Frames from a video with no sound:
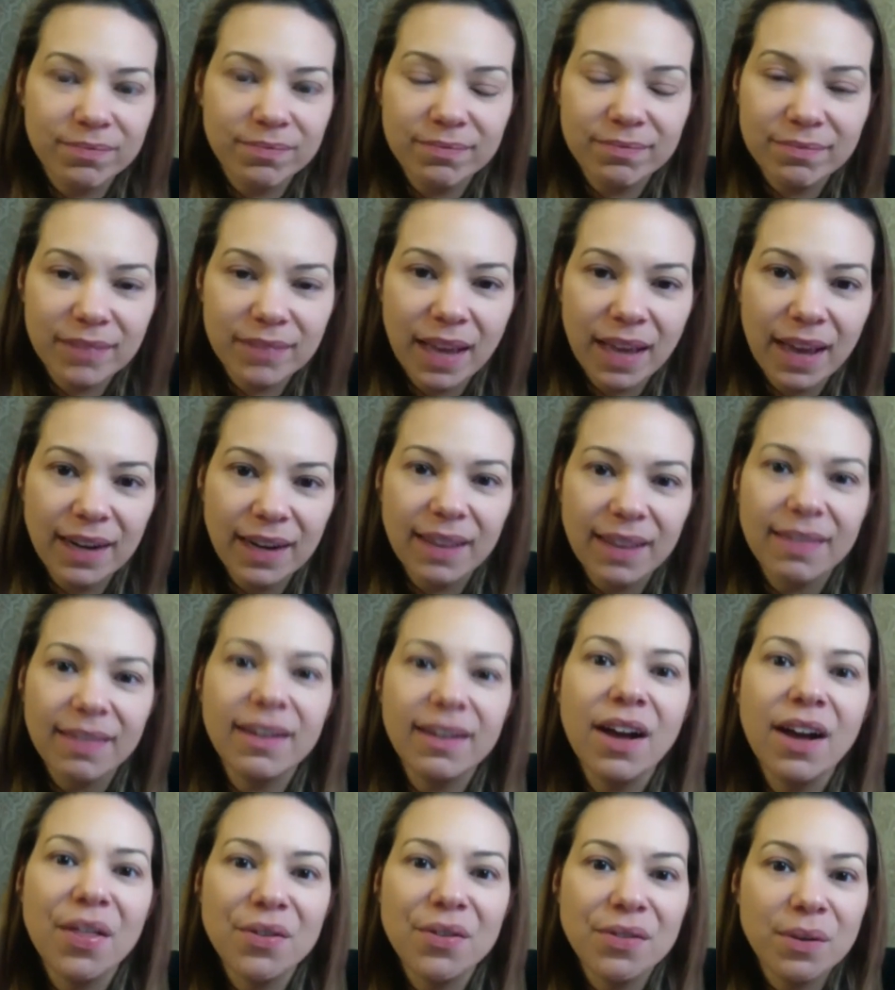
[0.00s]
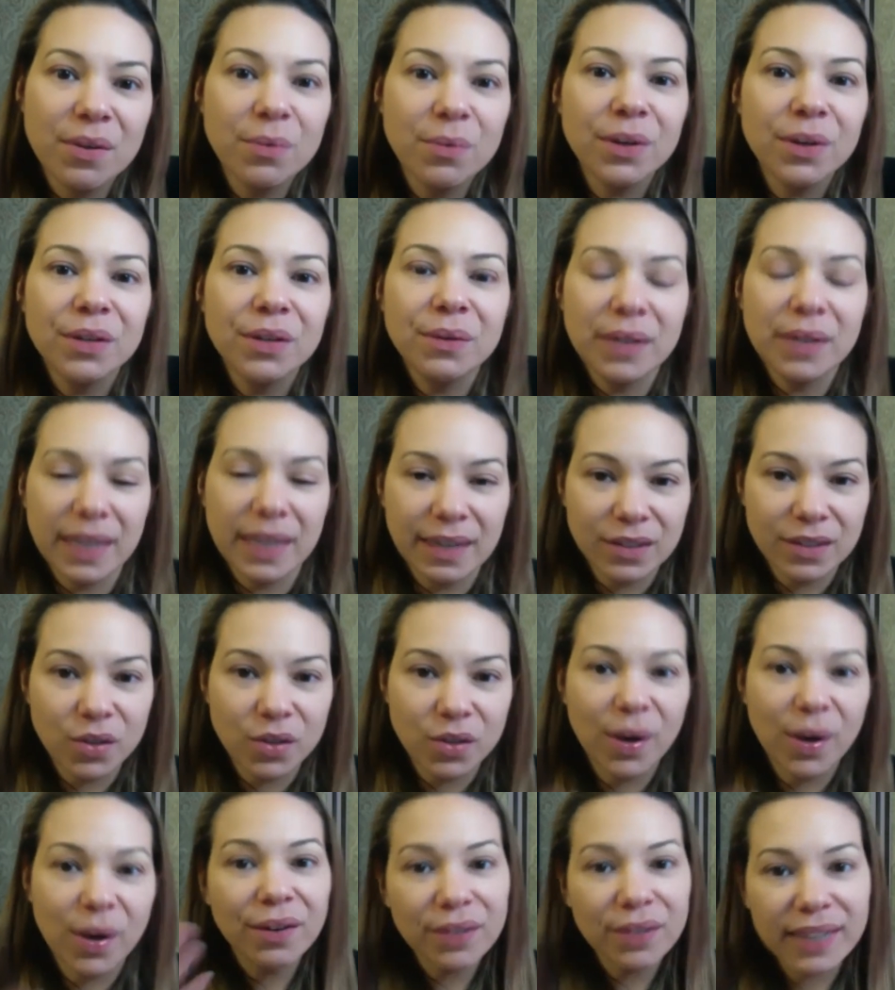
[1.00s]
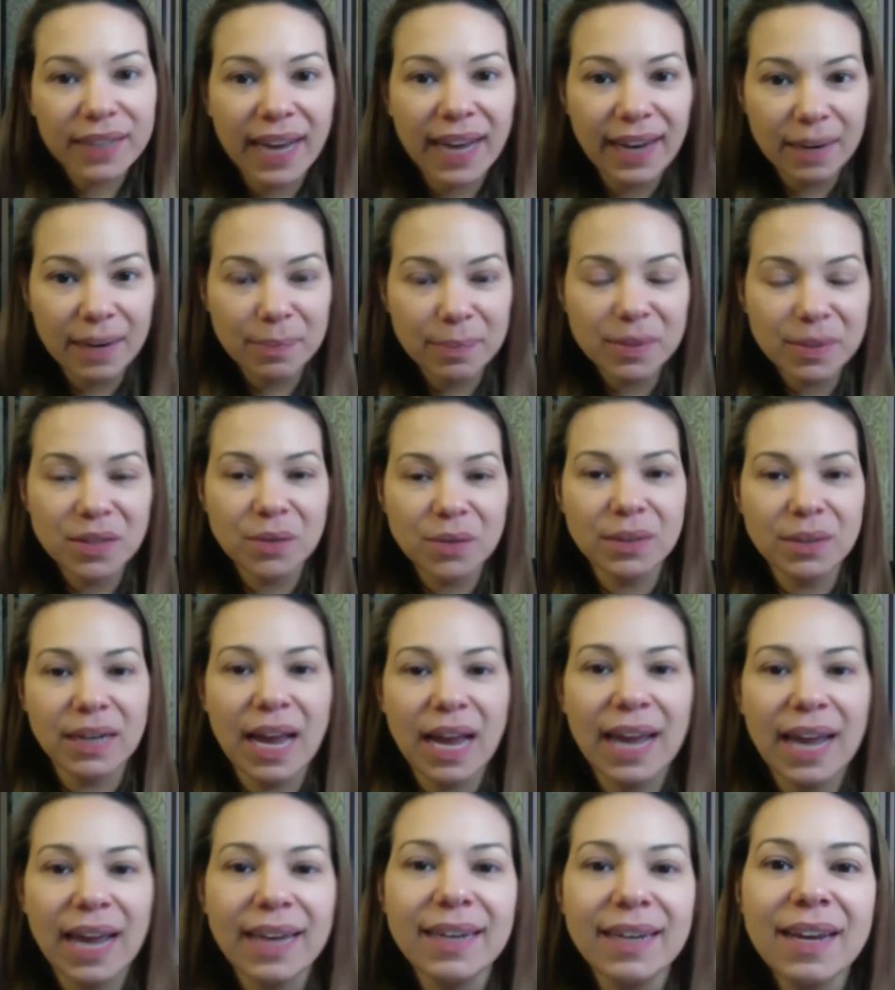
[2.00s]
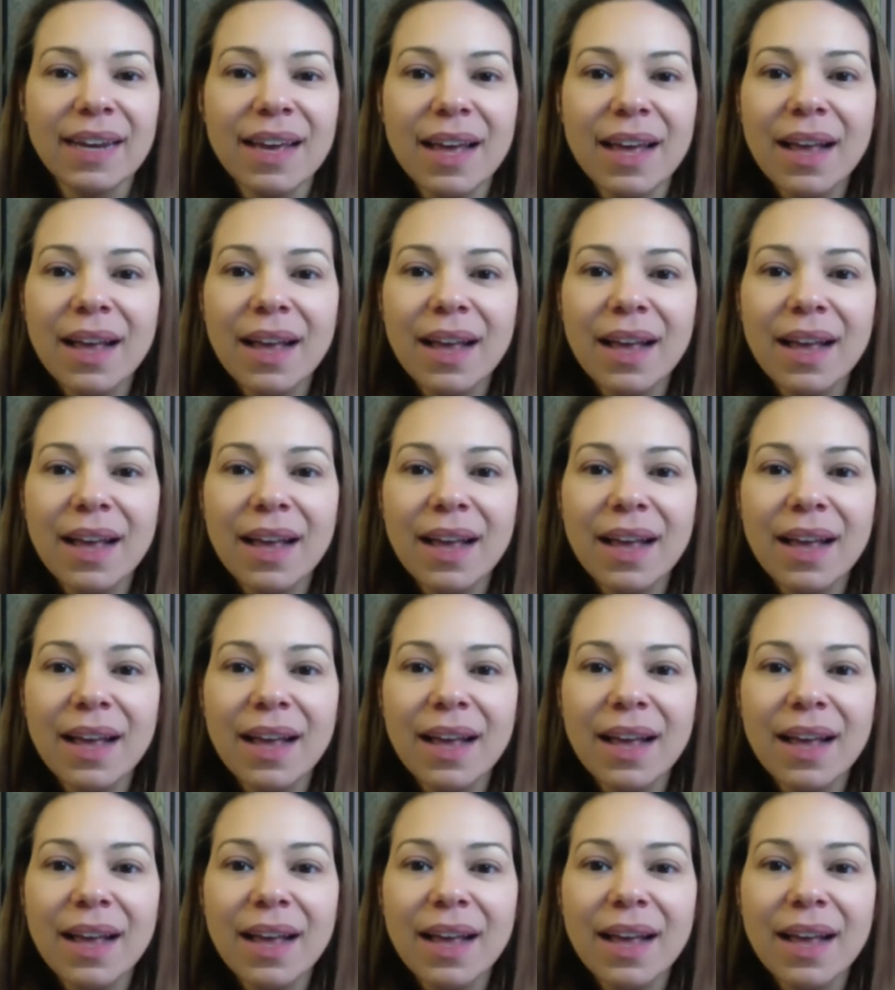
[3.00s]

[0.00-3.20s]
anything other than what you need. So I only had episode 9.